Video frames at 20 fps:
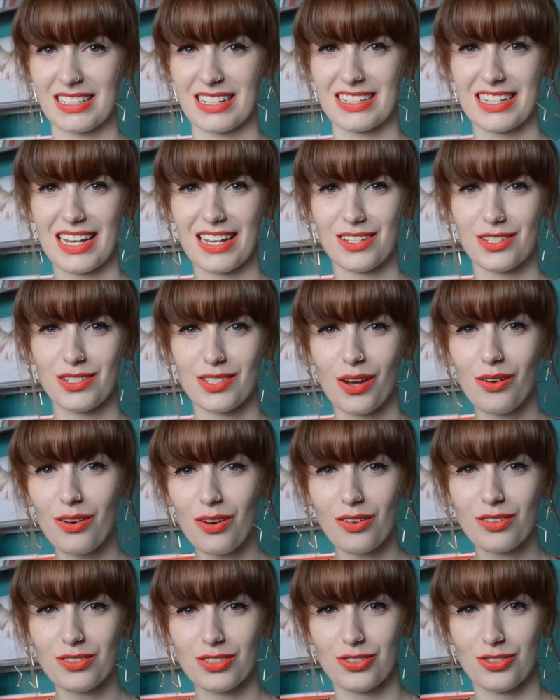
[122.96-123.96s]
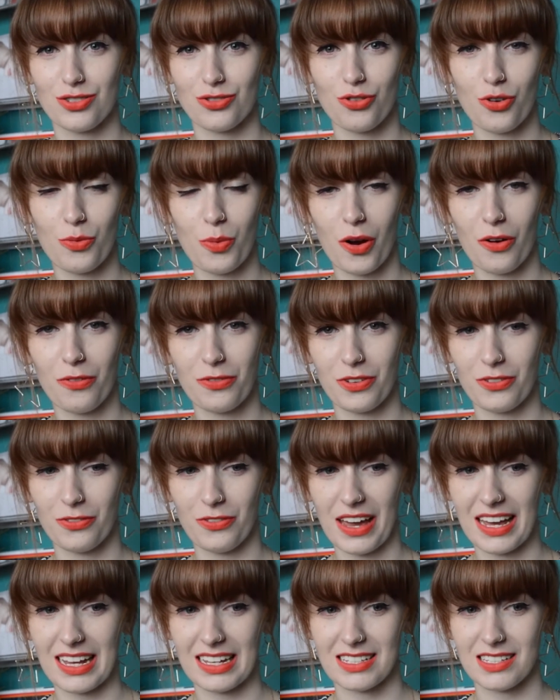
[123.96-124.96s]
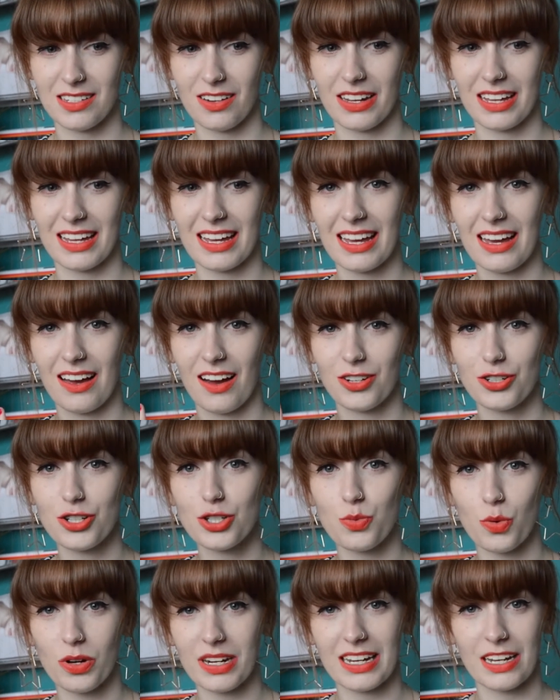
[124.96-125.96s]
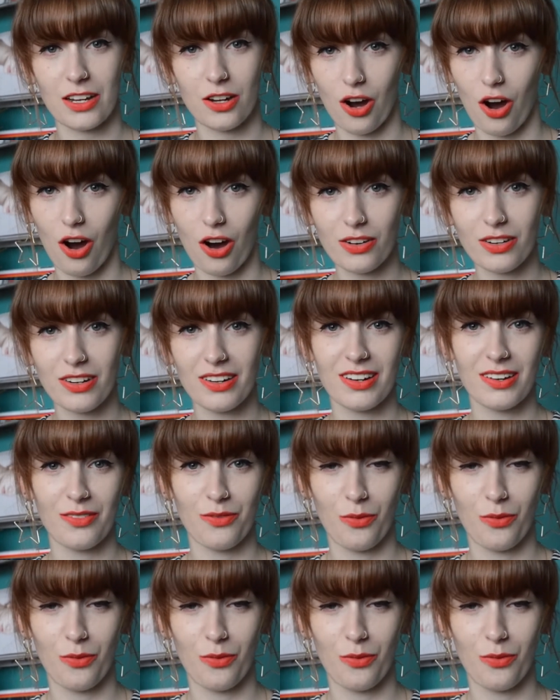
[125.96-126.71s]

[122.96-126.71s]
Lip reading: that take so long to scrub off your face. Like, I just want it gone.